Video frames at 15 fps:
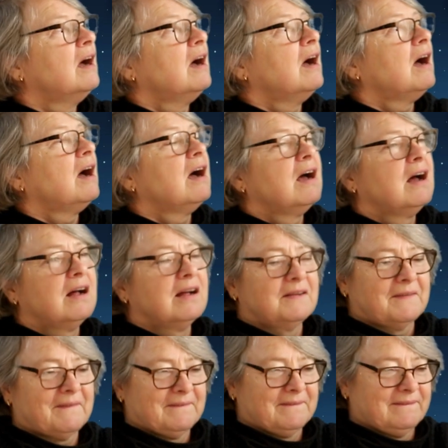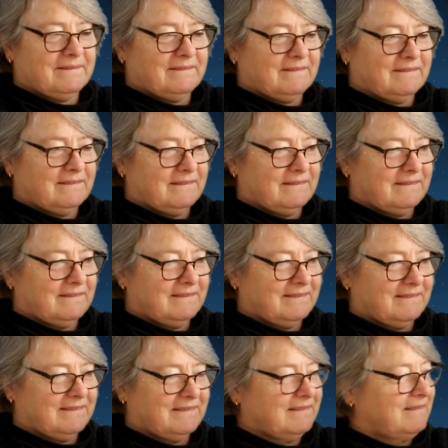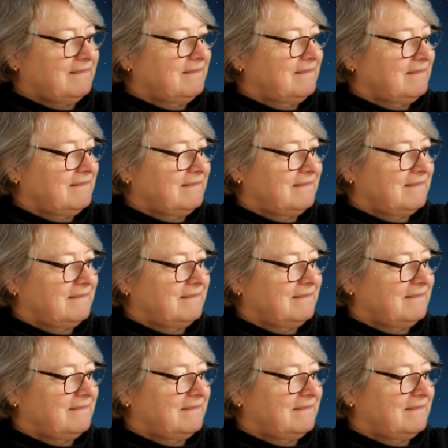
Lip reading: (silent)